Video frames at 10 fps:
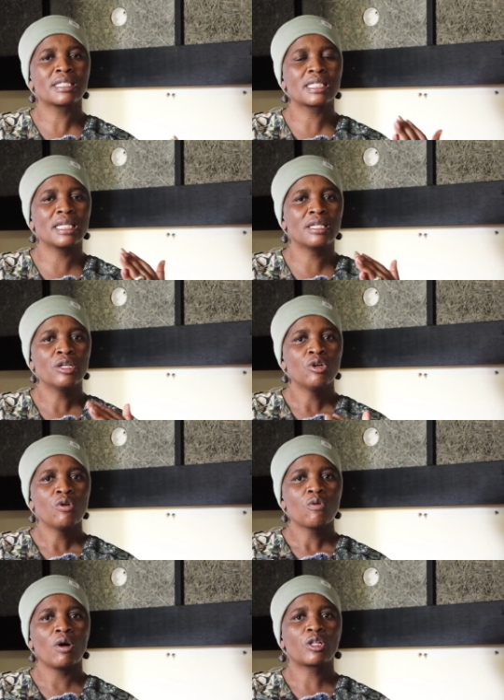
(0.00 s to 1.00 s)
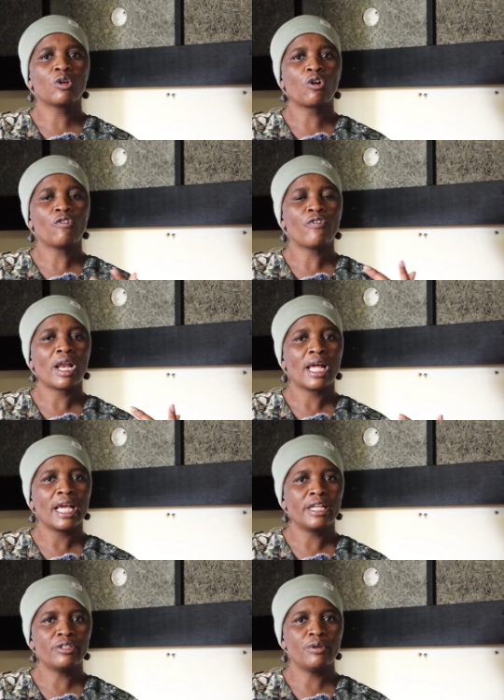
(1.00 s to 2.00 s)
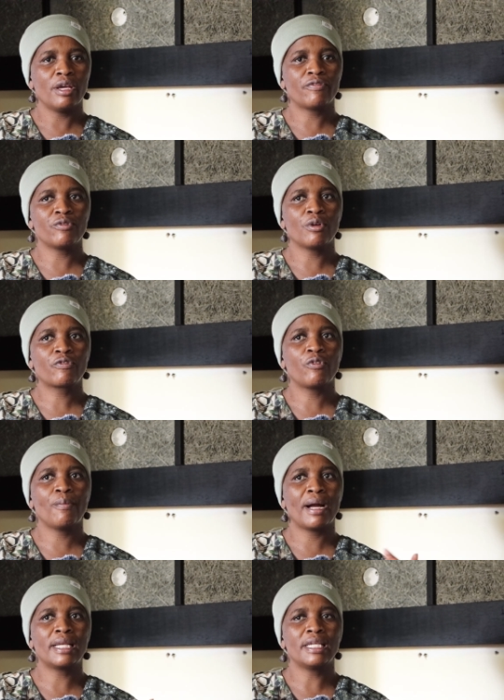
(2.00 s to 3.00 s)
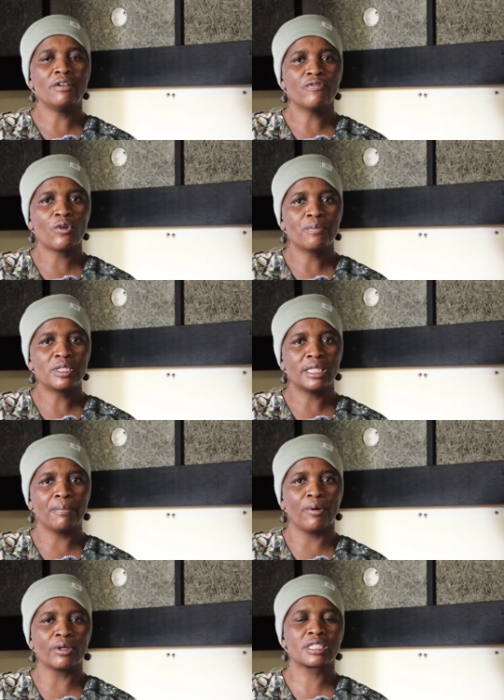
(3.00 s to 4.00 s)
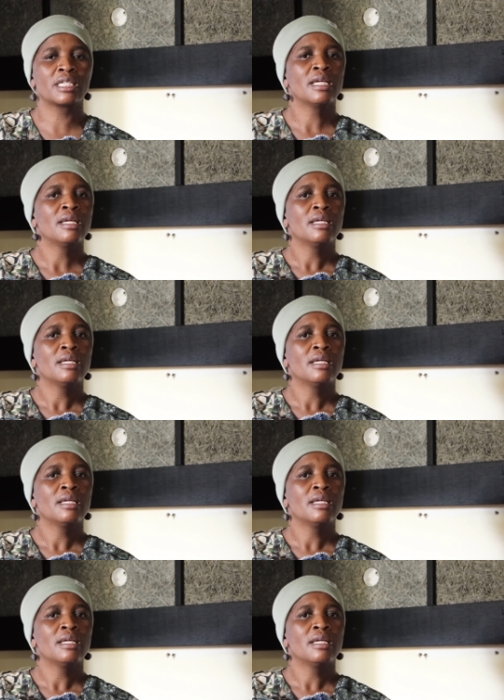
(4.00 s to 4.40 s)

person wa tlhokofala and you have not formally informed the board,